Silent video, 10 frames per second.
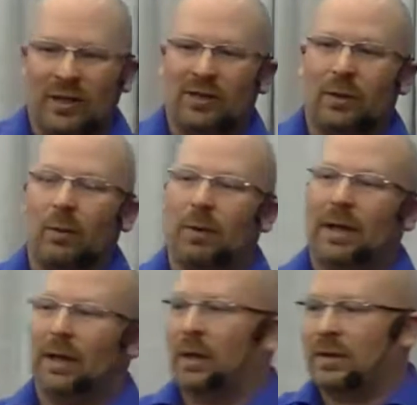And so then when
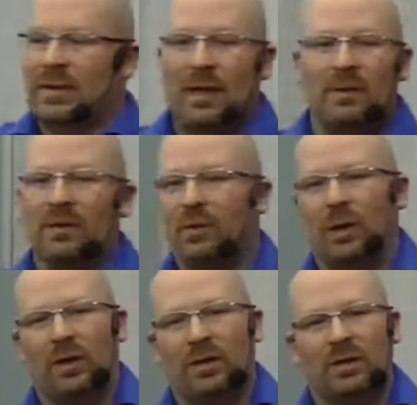that same
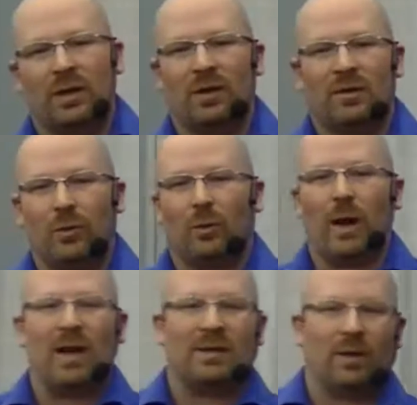situation starts to
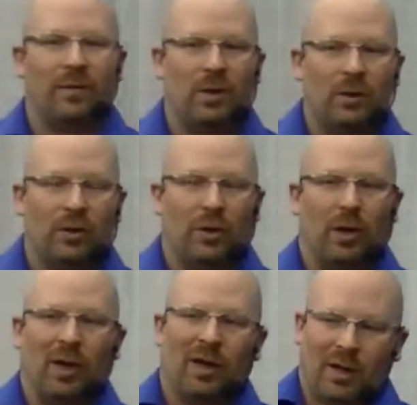arise in the future,
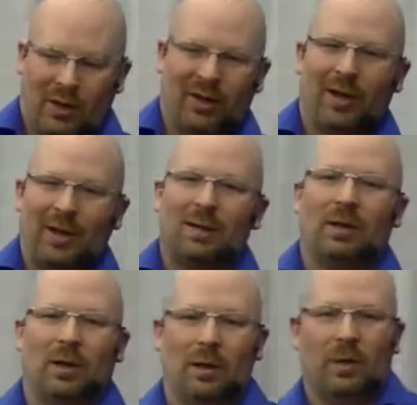you're
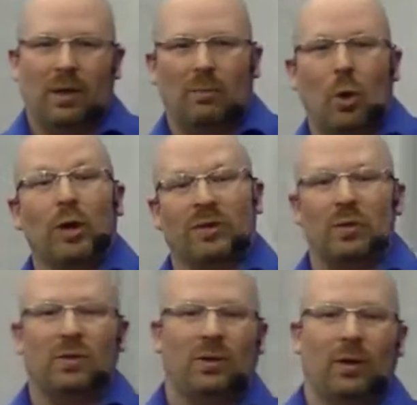gonna be more
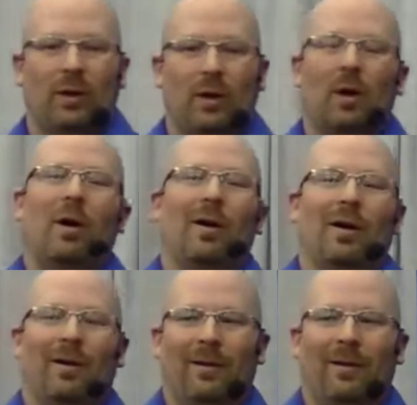attuned to it and go, oh,